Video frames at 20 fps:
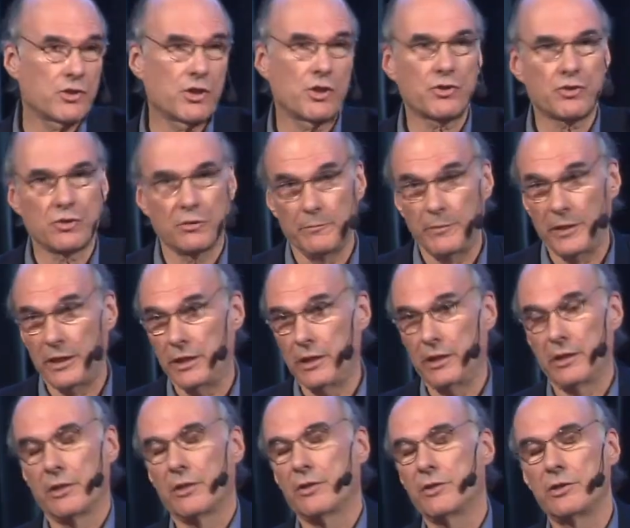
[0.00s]
social
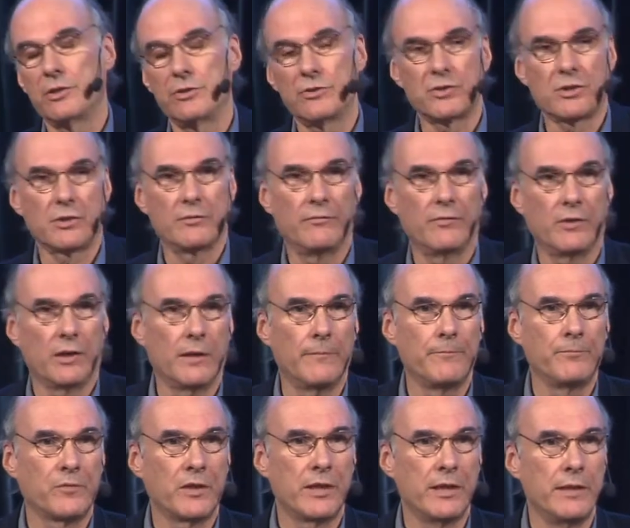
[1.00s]
media, the use of
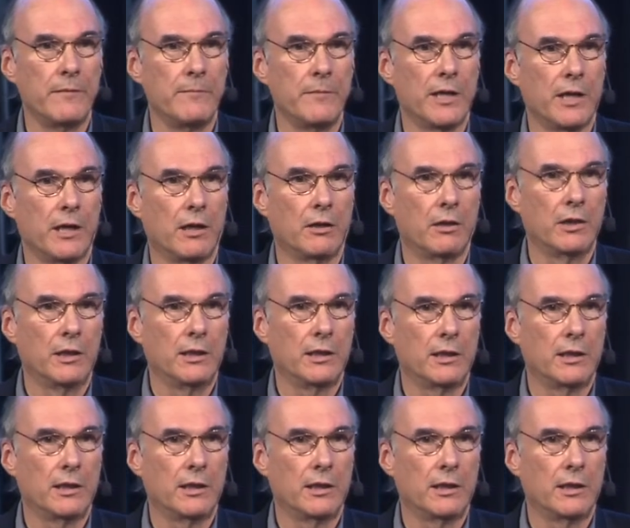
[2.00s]
email.